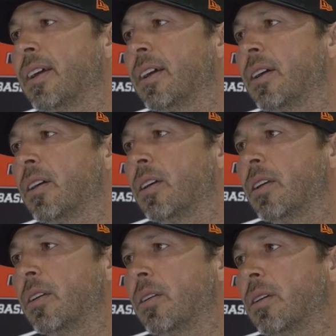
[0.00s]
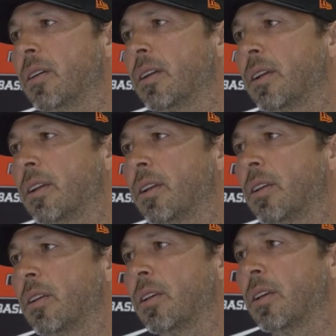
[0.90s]
Benji, what made
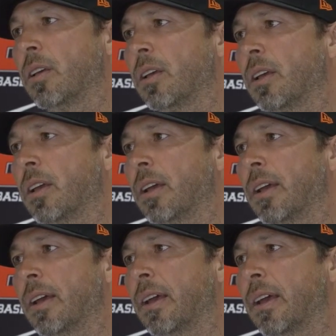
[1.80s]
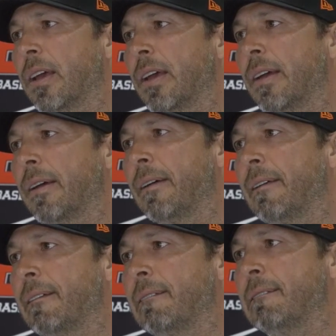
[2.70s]
coach Altobelli
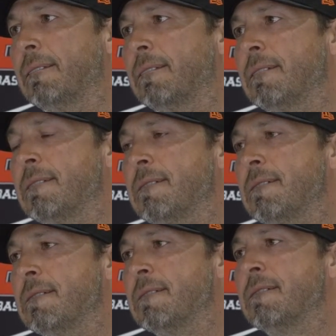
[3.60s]
such a special coach?